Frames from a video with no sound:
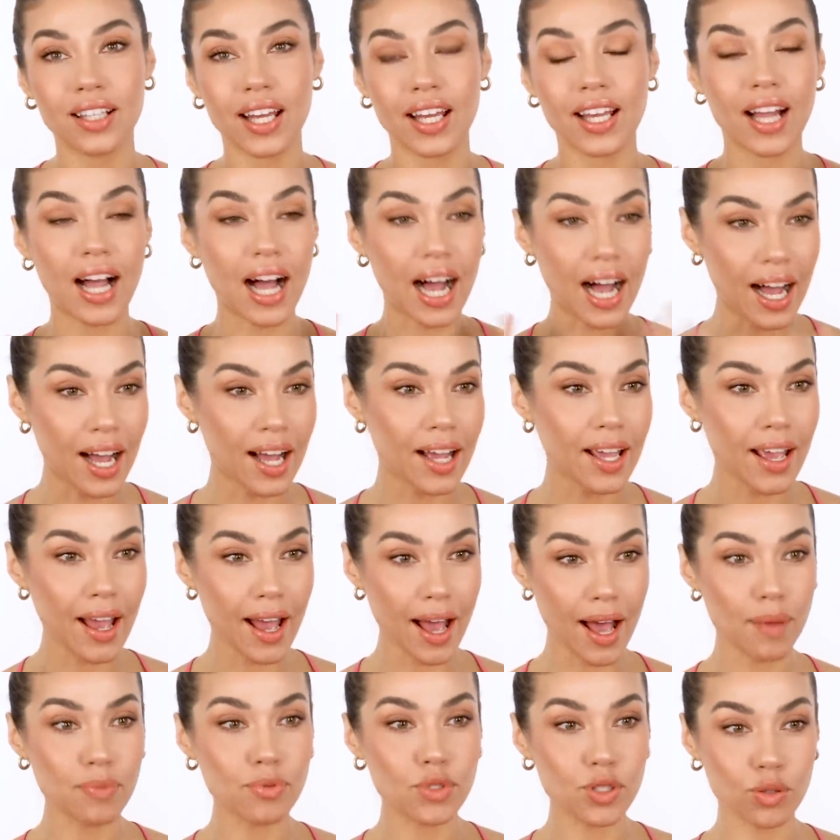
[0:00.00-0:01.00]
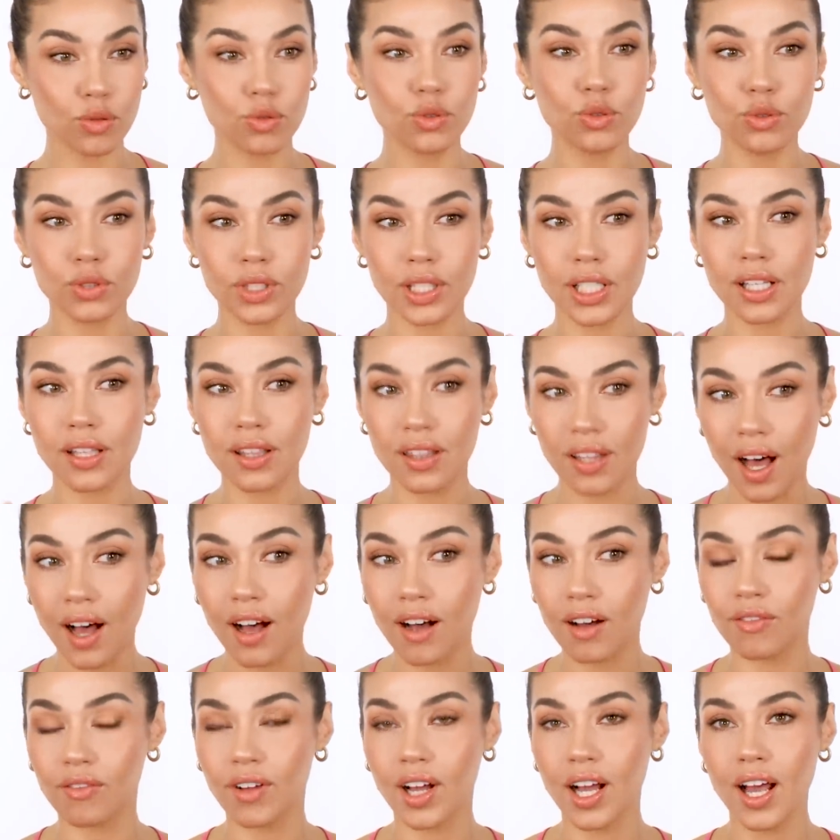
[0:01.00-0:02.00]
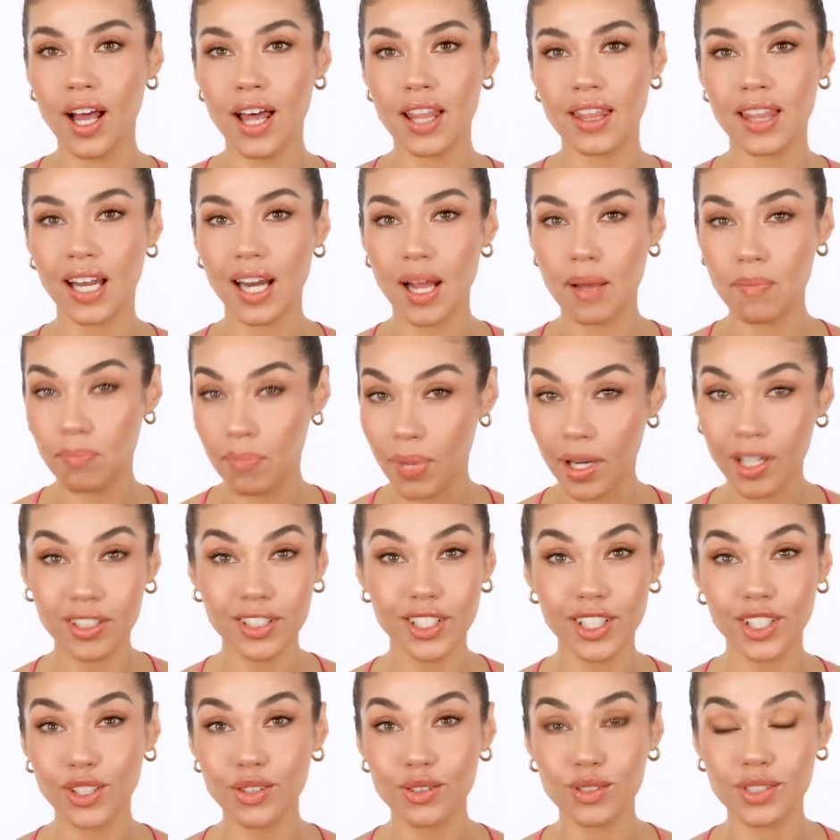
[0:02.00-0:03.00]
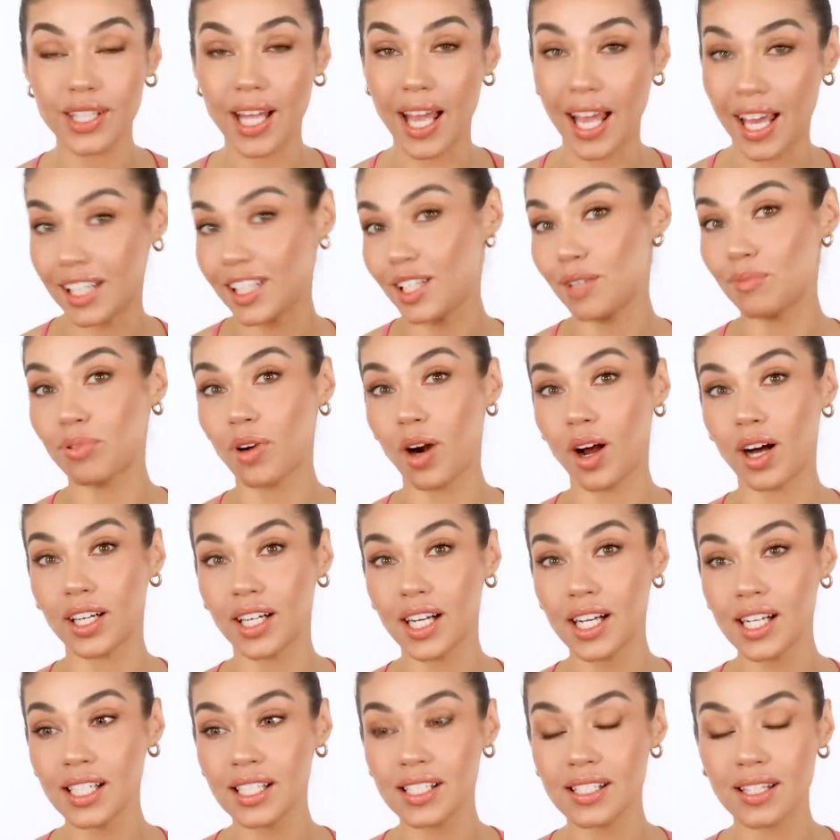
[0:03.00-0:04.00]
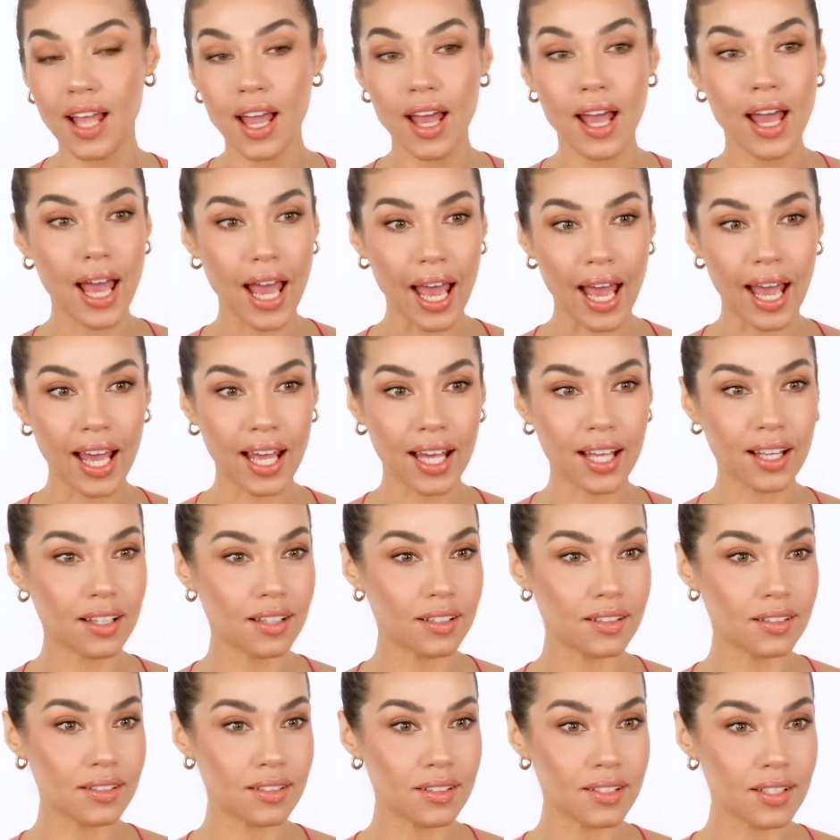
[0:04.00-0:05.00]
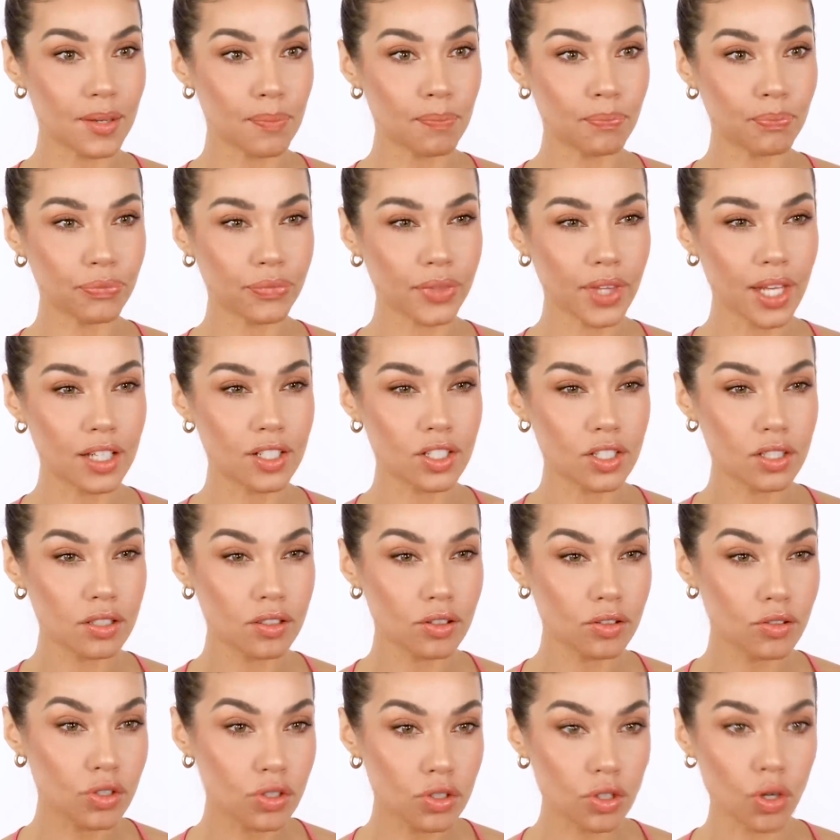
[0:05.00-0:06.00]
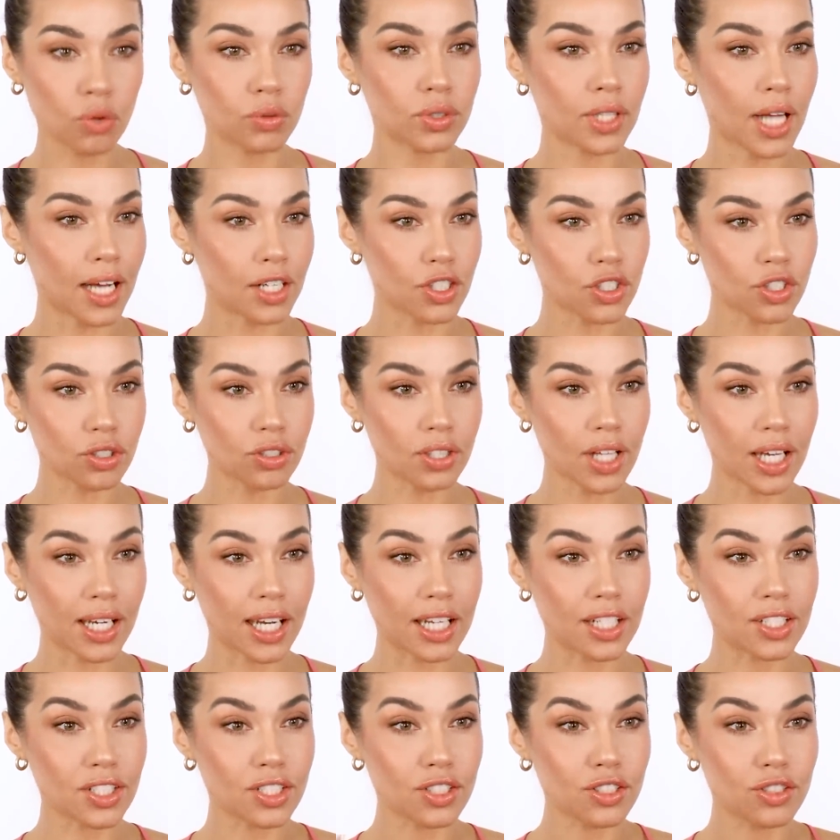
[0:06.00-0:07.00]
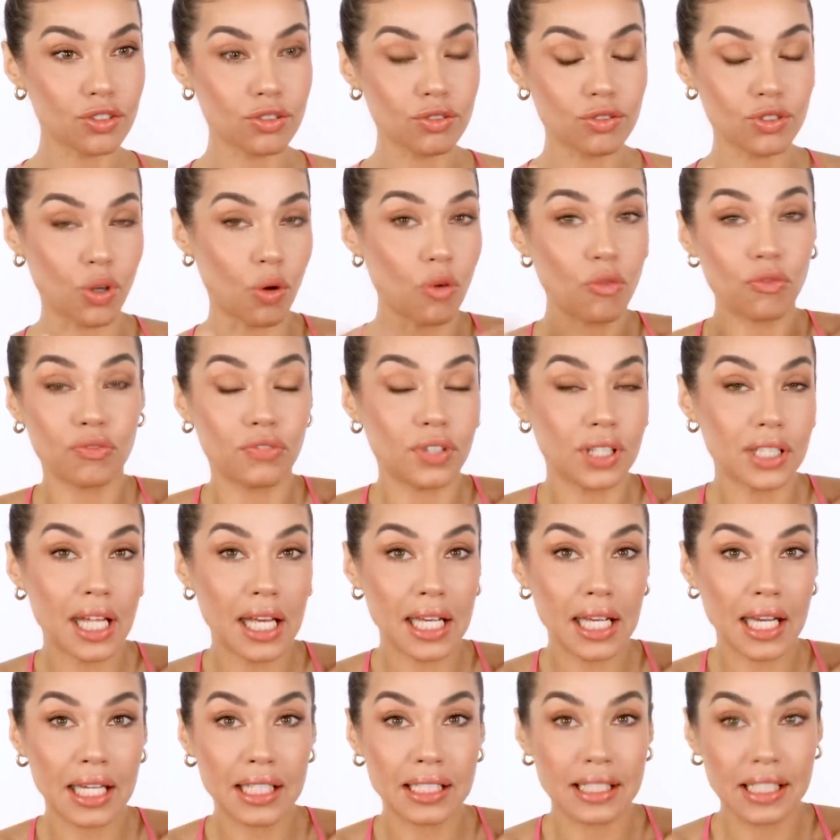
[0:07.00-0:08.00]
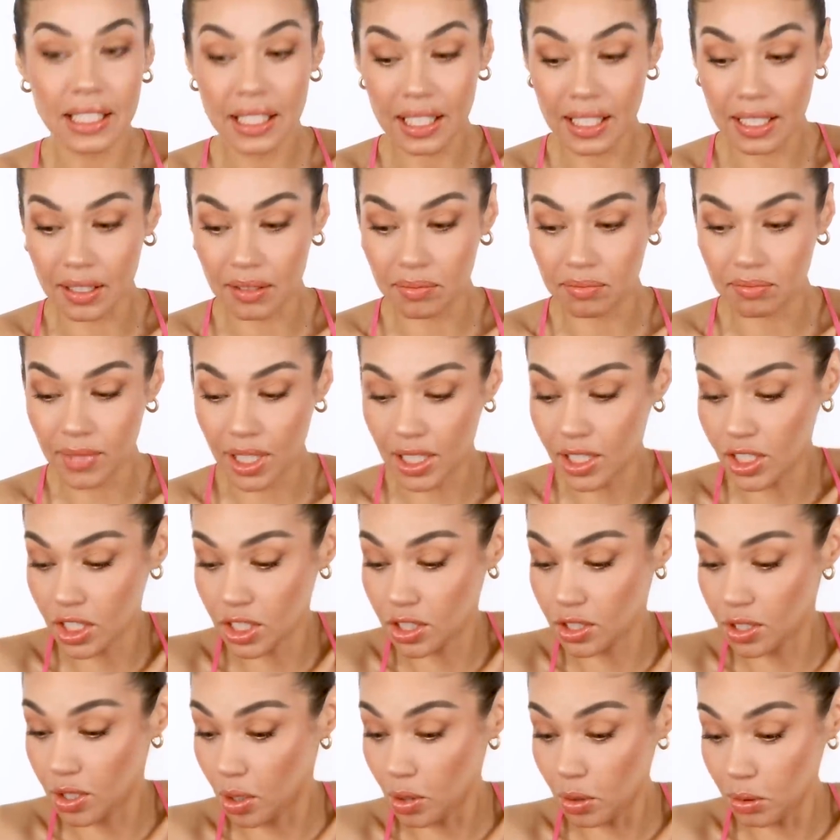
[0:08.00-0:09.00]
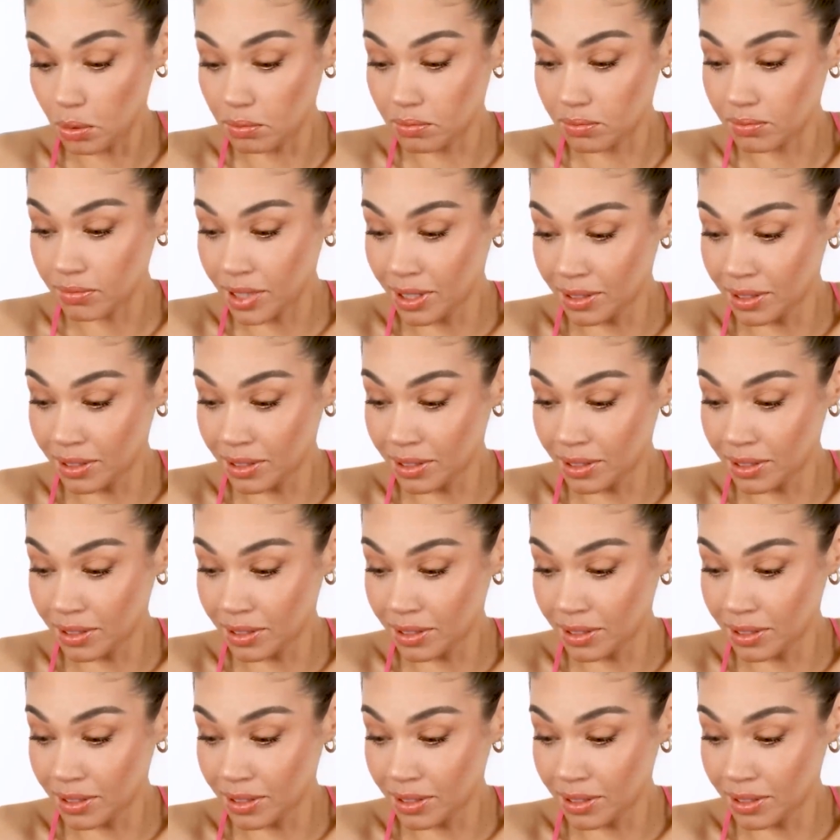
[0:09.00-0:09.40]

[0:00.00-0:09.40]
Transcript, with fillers: Like, I absolutely love that I barely used any products and it just looks so natural, and I just don't feel like I need it. I just don't.